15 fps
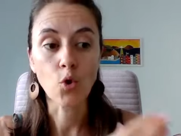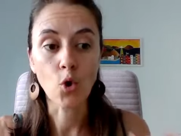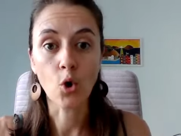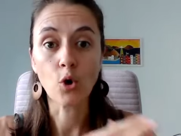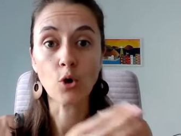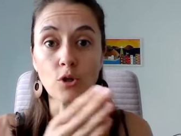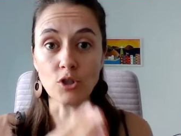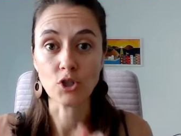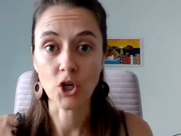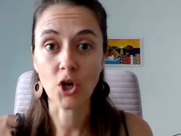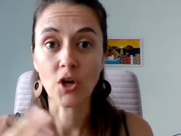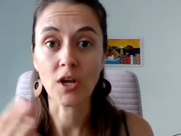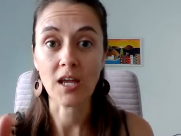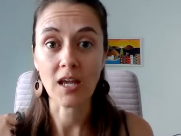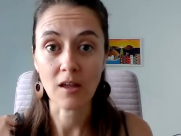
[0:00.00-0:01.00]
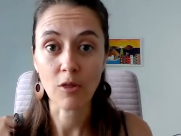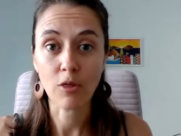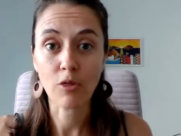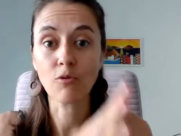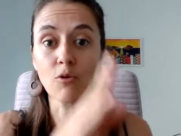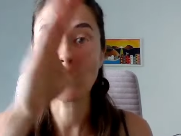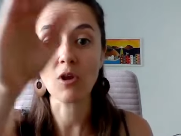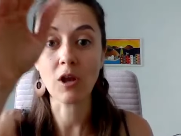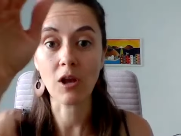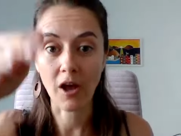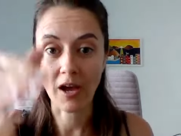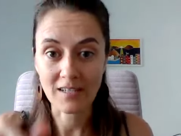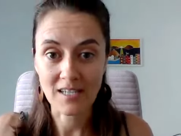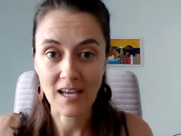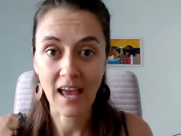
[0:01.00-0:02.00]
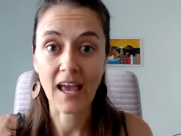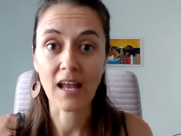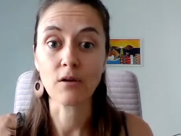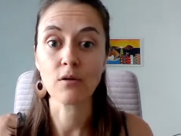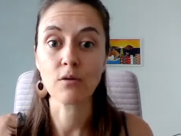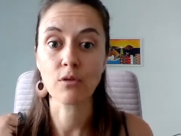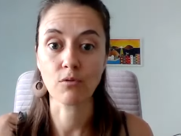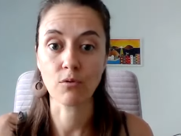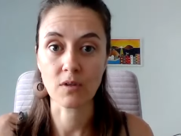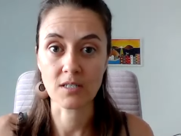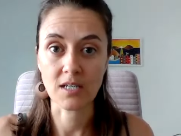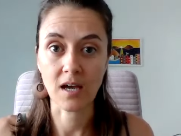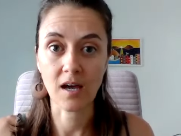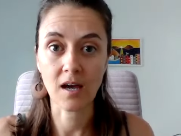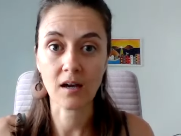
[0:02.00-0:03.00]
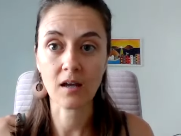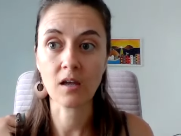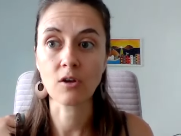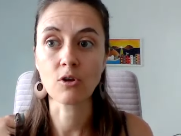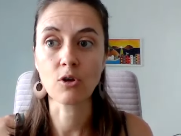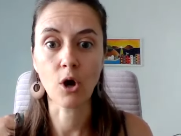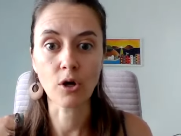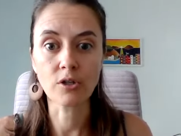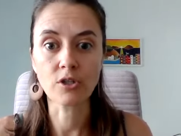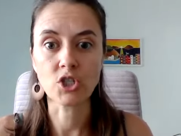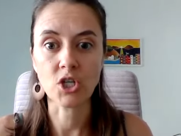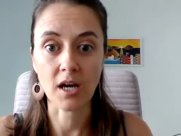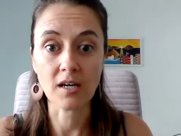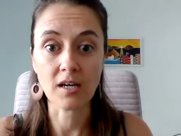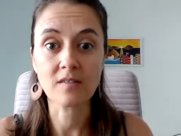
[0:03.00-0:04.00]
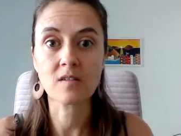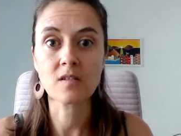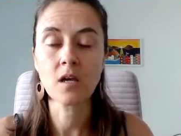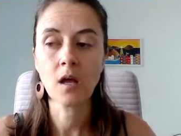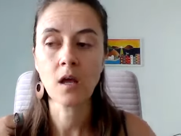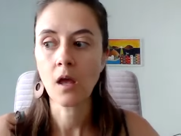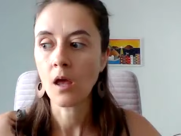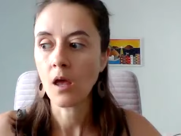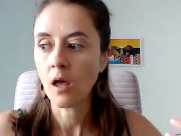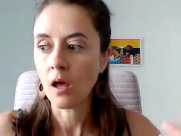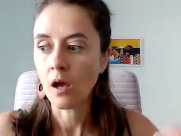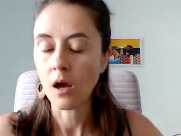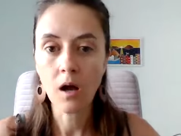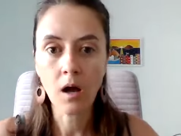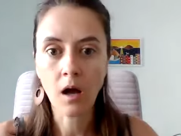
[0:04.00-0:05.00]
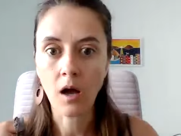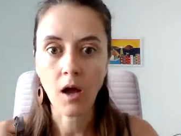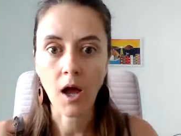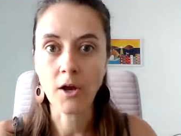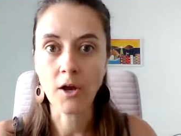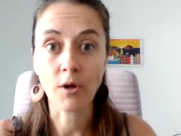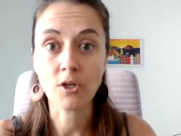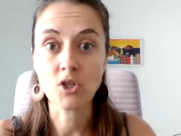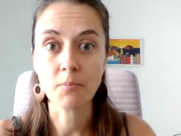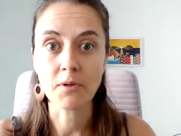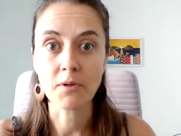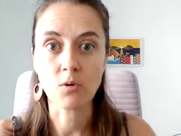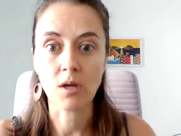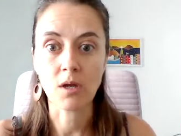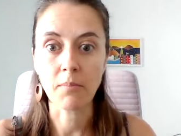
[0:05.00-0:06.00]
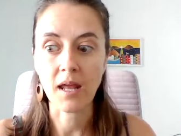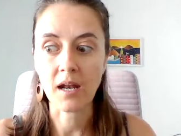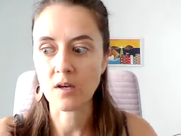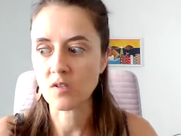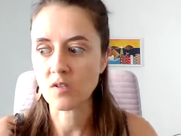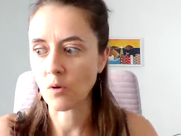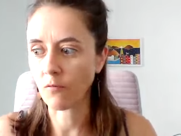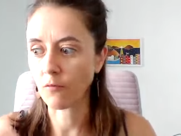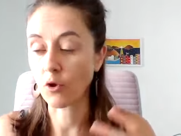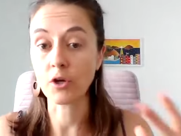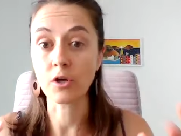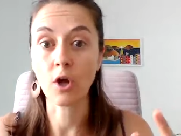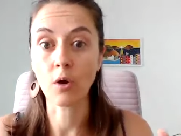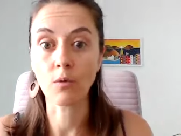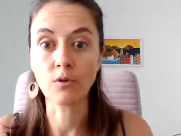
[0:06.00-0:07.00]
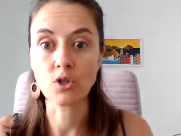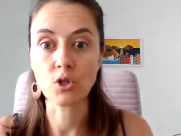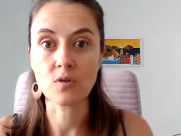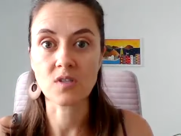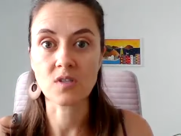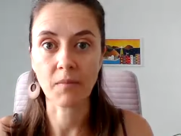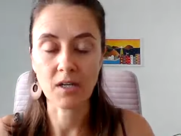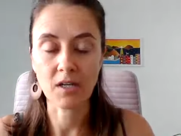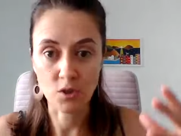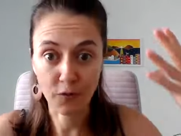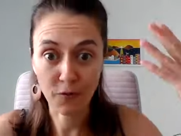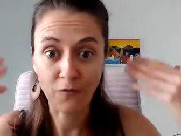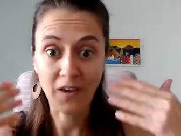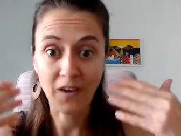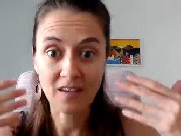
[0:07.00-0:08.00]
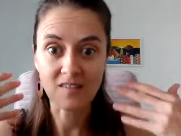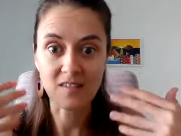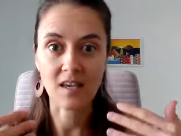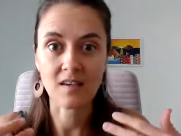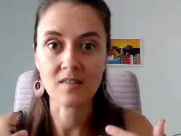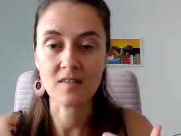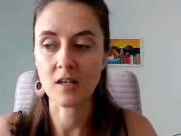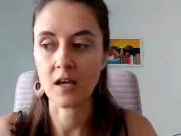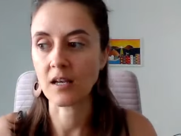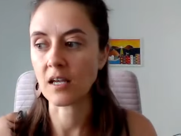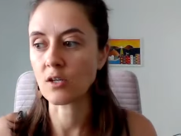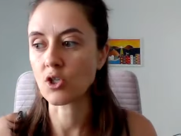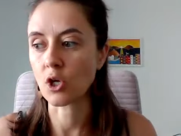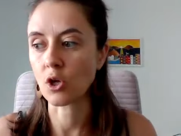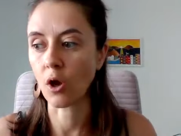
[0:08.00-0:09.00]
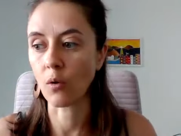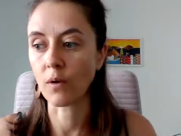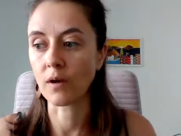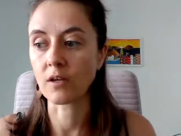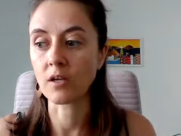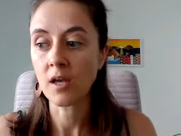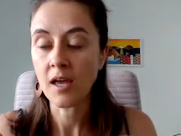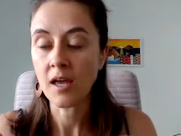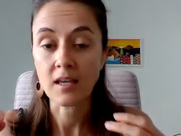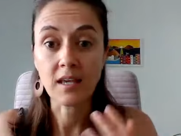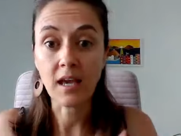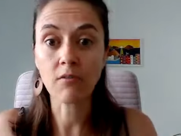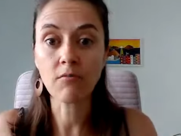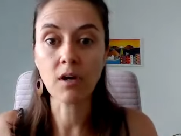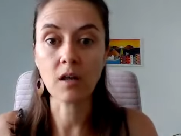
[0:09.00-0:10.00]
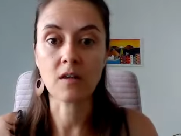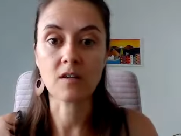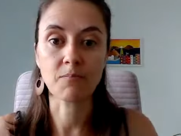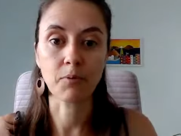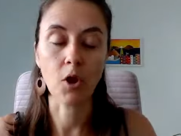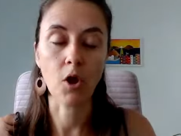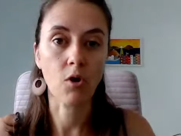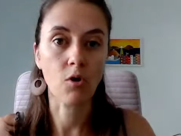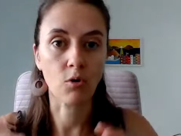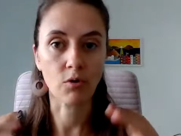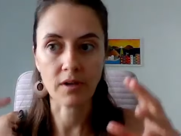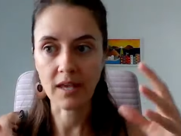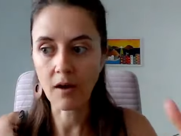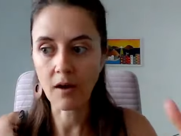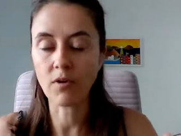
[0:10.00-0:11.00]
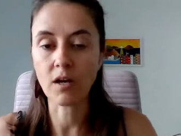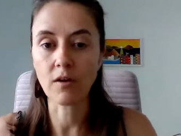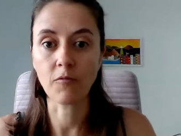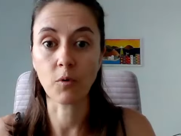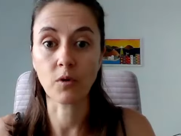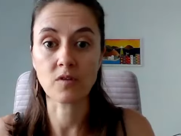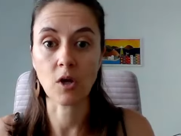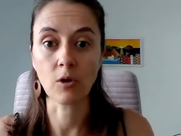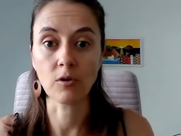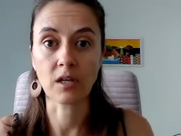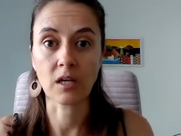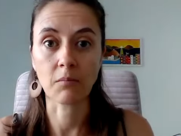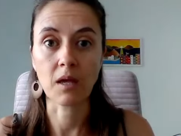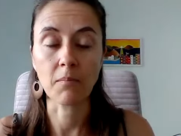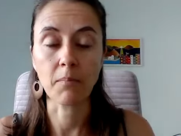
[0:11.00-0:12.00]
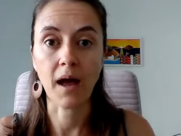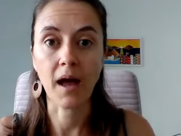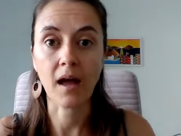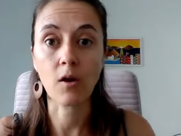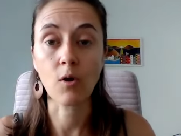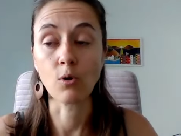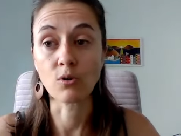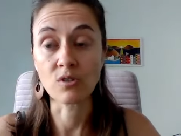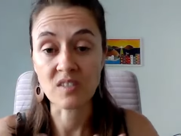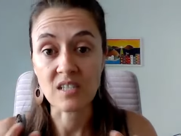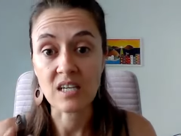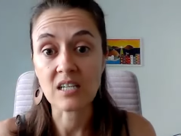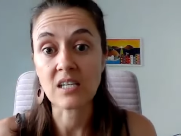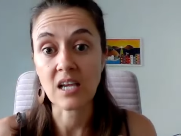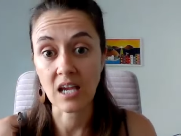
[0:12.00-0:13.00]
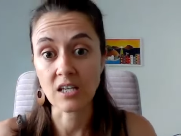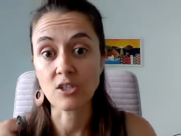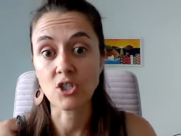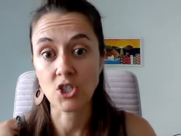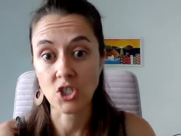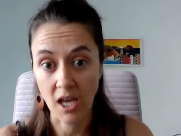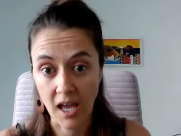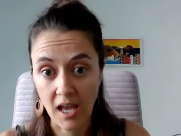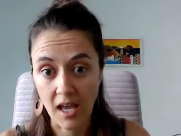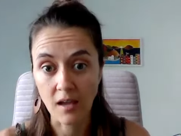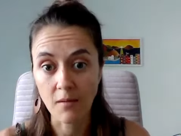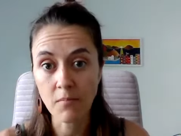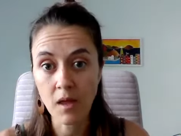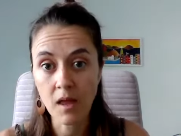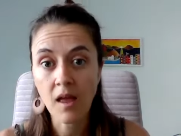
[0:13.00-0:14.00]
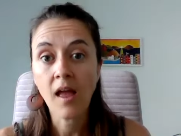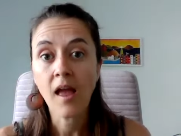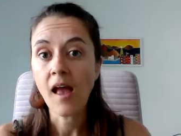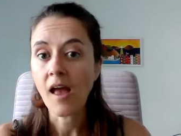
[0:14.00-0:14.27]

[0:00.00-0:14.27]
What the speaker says: your journey through the light and through the dark, not just. Oh, I know I should be doing better. So I've got to go and do something to fix this. I need to go and get rid of this block or get rid of what's holding me back or sit in shame